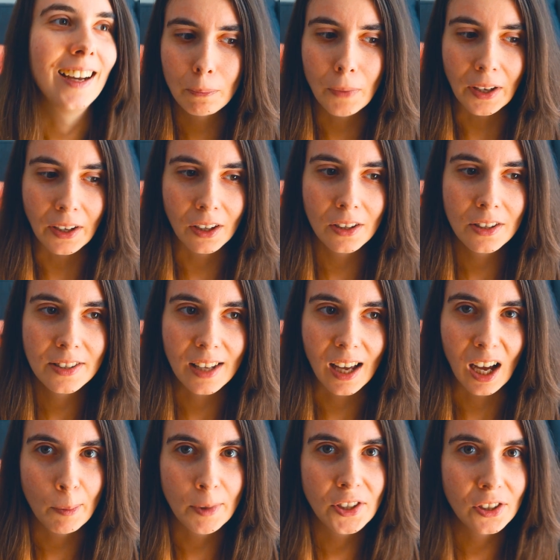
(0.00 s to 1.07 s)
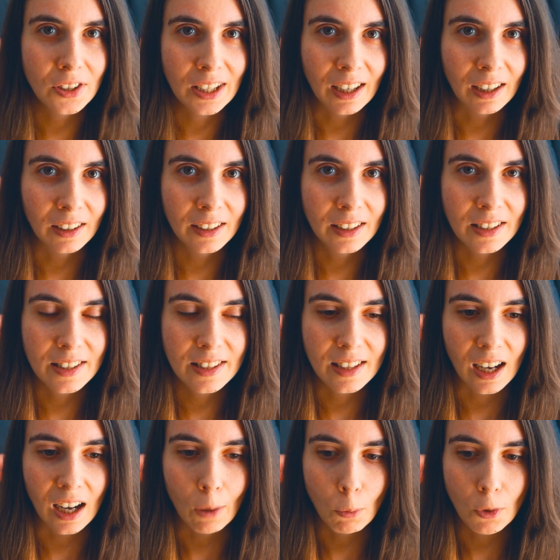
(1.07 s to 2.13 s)
Because I'm a 2D artist,
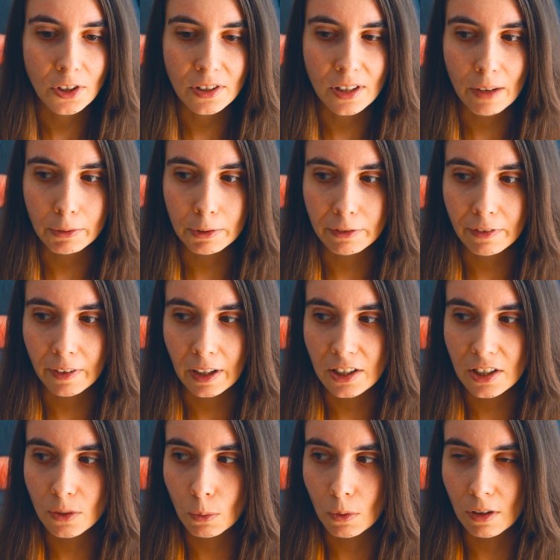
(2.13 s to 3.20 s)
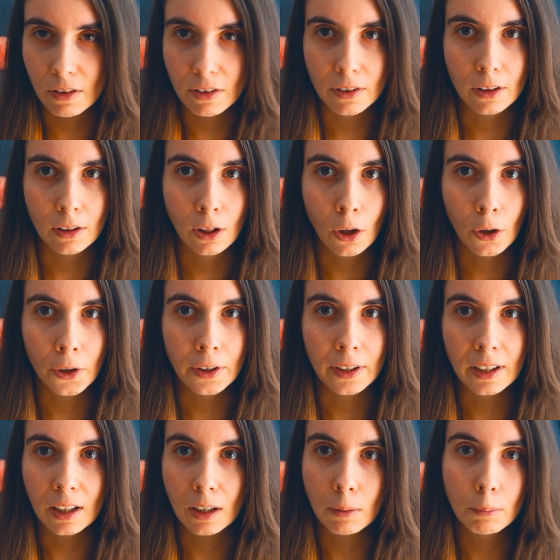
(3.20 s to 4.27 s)
I was never faced with
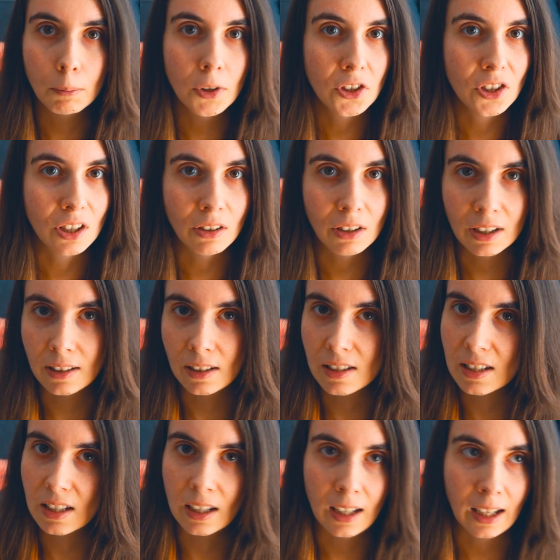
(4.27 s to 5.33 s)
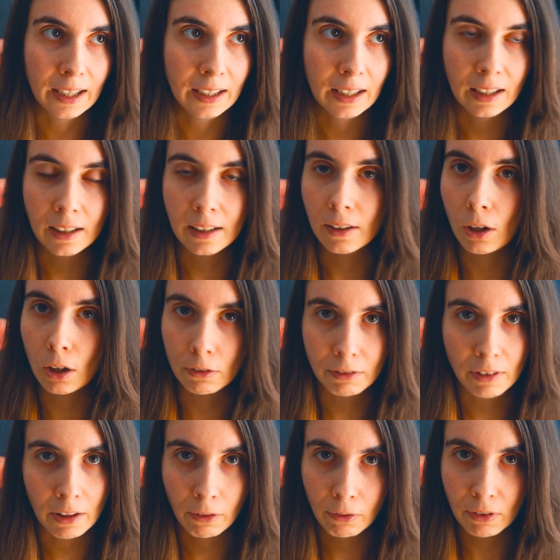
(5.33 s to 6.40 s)
learning materials and lighting and all of
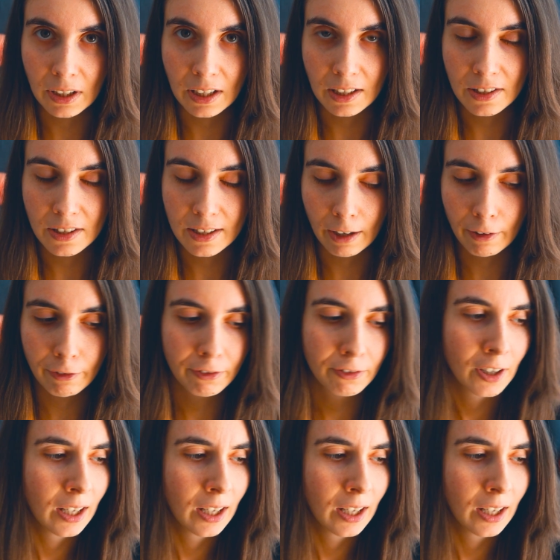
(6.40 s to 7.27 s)
that 3D stuff.